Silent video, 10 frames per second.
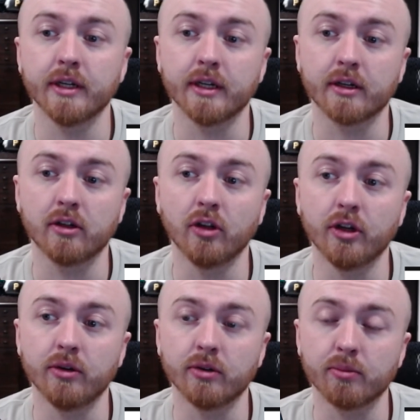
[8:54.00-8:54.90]

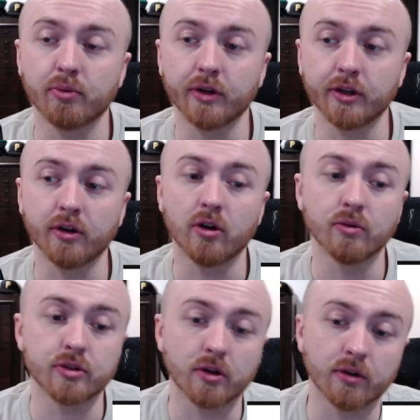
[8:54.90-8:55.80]
clone or pretty good
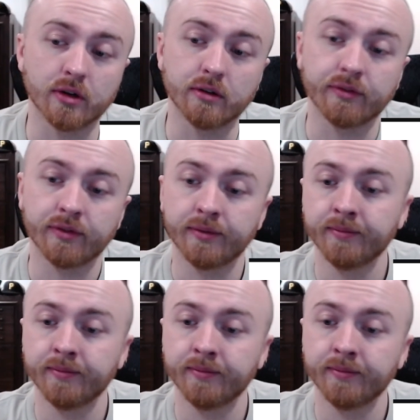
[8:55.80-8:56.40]
alternative.